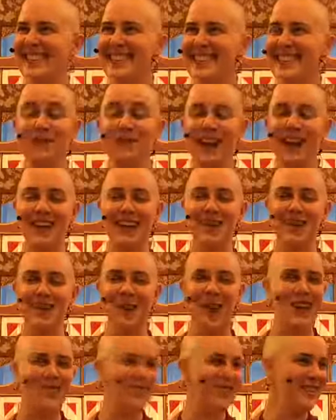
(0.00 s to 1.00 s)
Smile and
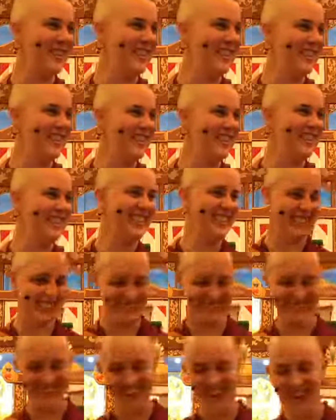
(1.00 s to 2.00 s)
wave.
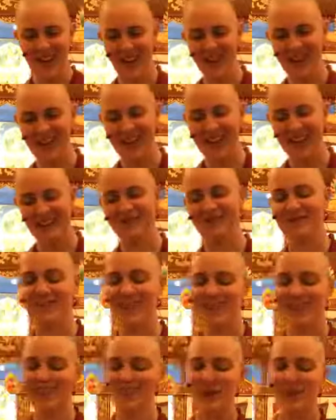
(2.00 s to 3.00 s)
Okay,
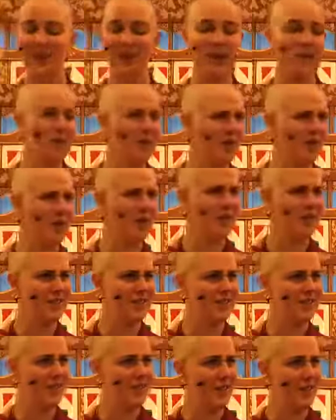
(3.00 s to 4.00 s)
so any
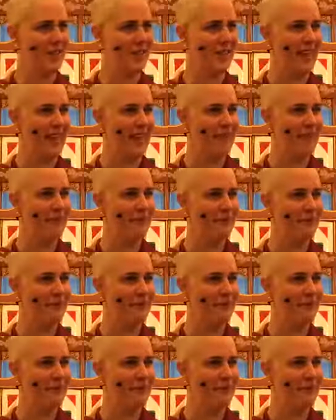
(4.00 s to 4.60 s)
questions about that?